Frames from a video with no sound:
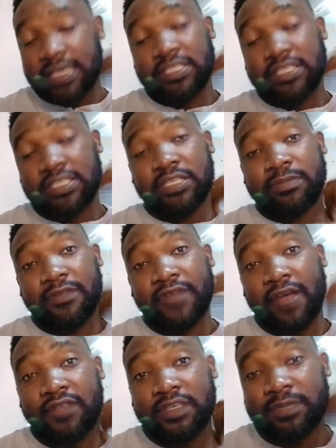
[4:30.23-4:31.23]
That's chapter
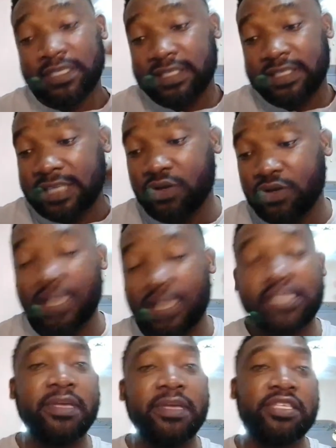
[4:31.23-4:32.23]
5. Chapter 6, I look
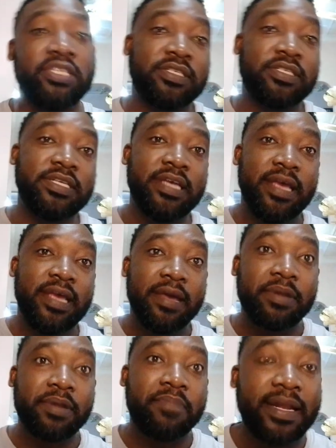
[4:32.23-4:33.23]
at emergency
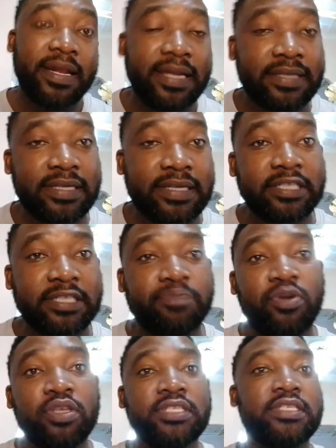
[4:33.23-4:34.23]
preparedness and
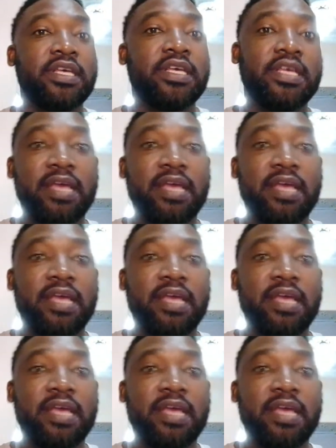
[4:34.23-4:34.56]
response.